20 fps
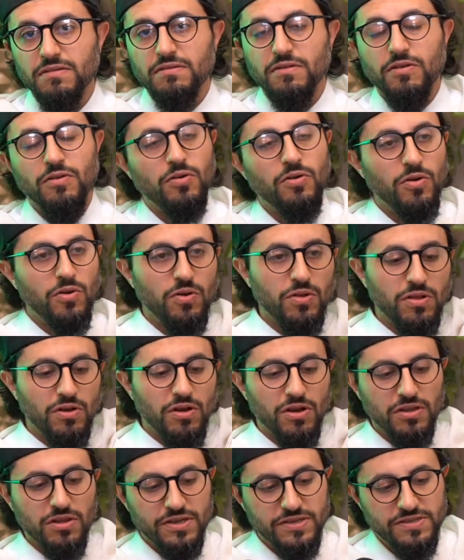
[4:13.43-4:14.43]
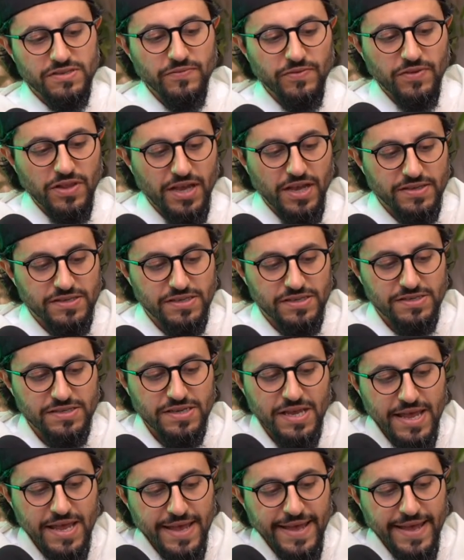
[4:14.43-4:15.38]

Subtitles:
a whole long list of classes